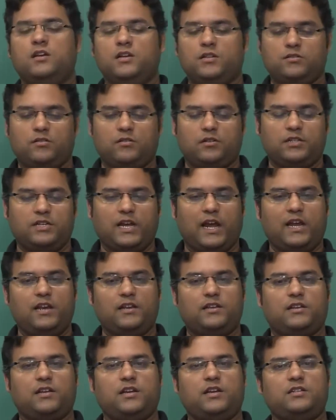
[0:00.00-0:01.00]
So, the
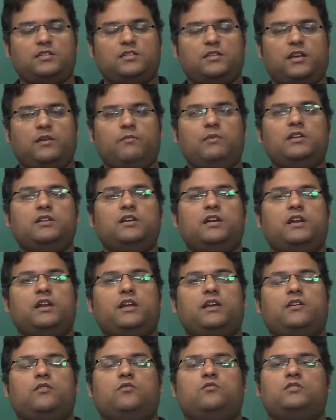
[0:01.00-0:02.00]
child is
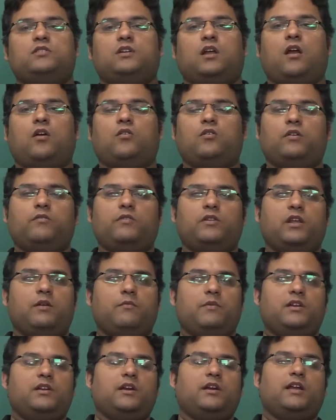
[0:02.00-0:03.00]
immediately surrounded with
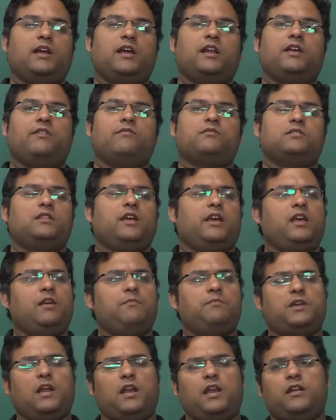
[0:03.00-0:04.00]
immediate caregivers. They
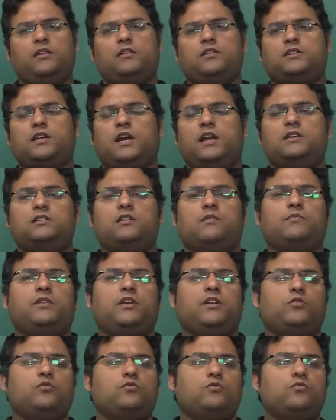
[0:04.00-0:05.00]
keep telling the child
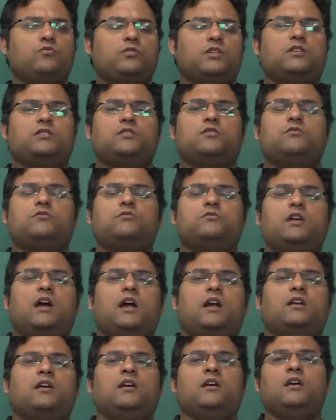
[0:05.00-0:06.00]
something, you do this, you do
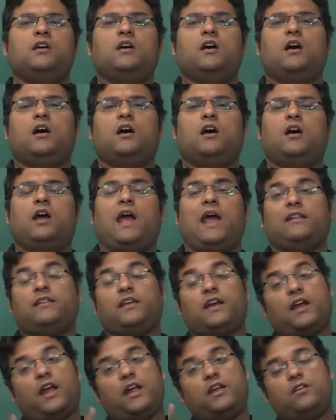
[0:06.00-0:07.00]
that, and
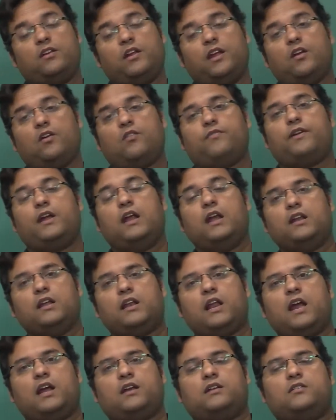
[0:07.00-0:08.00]
they kind of
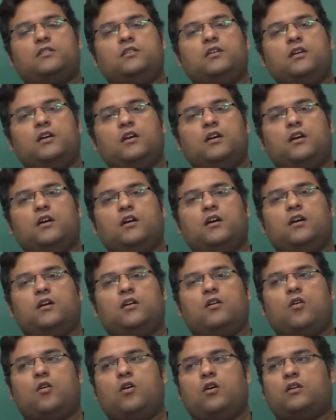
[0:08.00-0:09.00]
interact
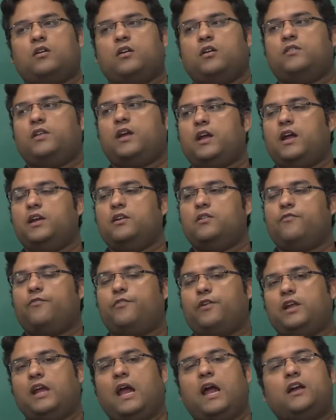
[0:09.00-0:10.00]
or kind of
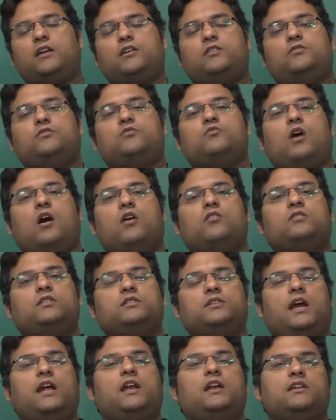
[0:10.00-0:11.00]
react to how the
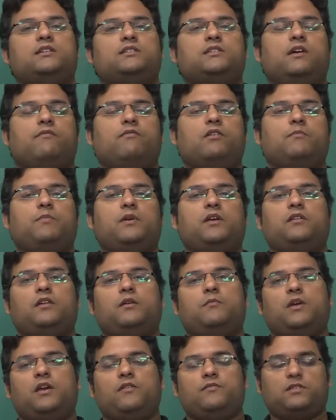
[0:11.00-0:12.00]
child is developing.
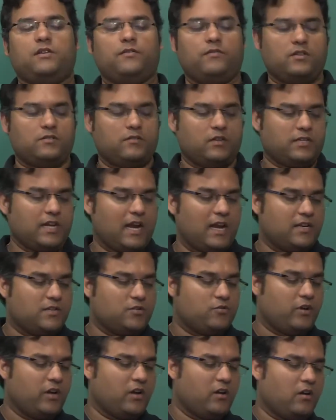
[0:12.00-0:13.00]
They say if the child is
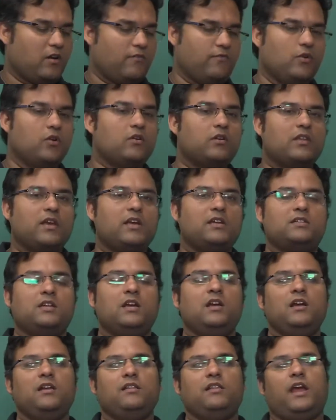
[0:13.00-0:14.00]
doing a lot of good things,
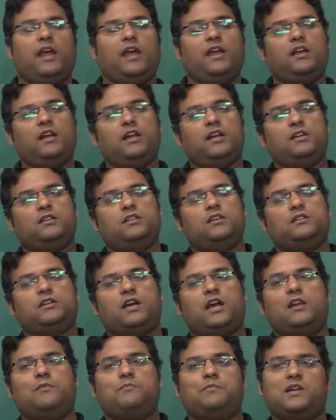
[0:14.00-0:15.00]
they encourage the
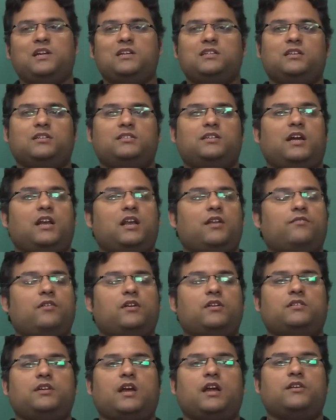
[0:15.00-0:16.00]
child, praise the child. If
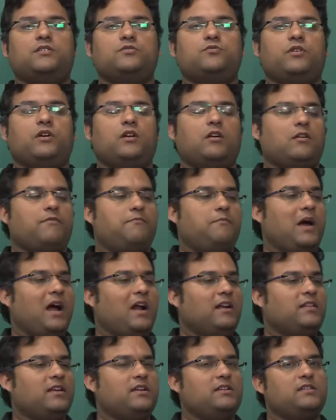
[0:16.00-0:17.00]
the child is doing a lot of
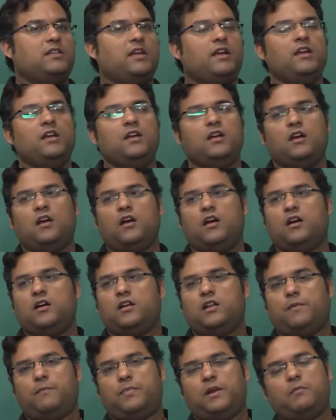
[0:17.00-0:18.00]
bad things, they
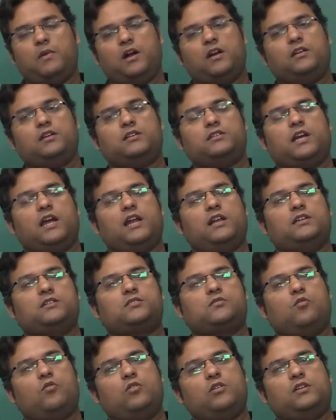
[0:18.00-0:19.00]
reprimand the child, they
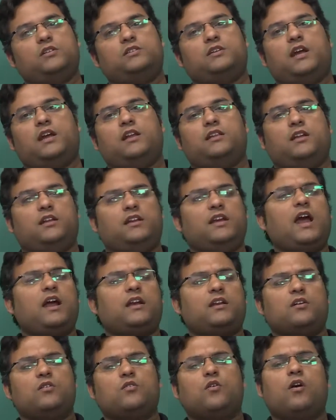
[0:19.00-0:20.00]
scold the child, they
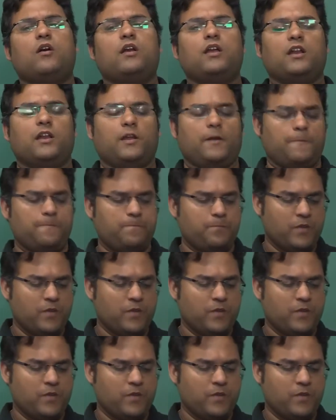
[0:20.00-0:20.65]
react accordingly.